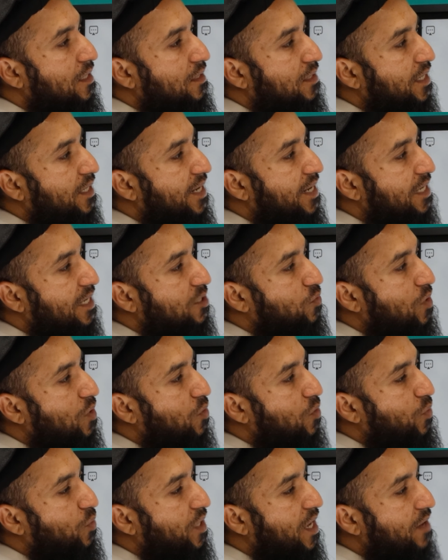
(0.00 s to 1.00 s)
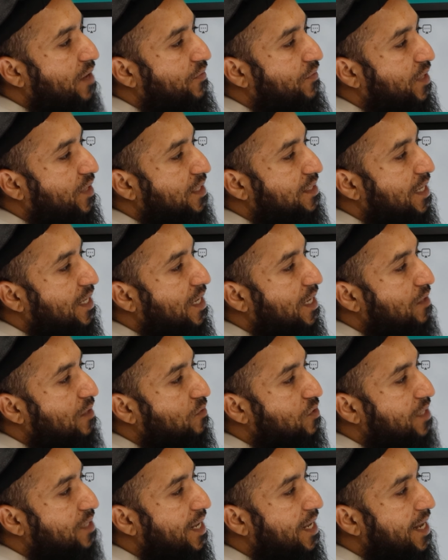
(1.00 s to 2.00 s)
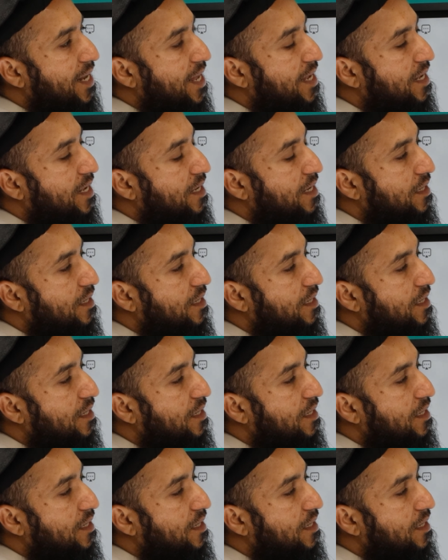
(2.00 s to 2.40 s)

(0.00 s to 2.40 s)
The next word we have is arsala,